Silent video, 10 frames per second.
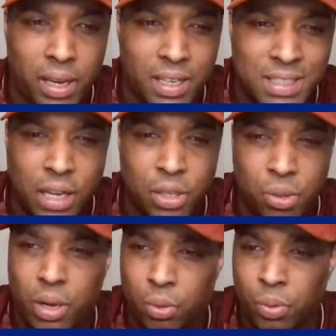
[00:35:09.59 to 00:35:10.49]
Is that you,
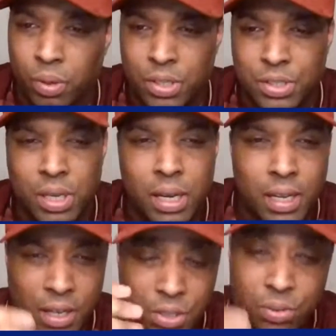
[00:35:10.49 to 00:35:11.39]
Edwin? Because
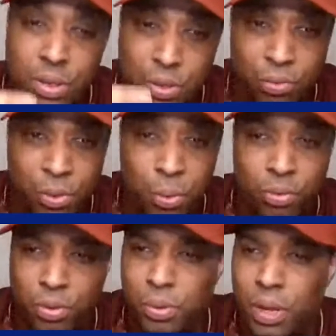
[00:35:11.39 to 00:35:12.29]
there's a few of
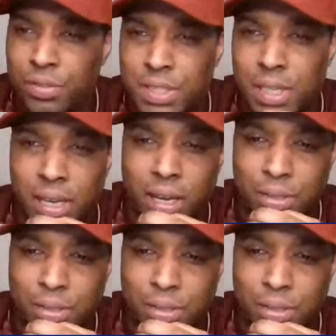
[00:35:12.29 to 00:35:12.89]
you that have said that.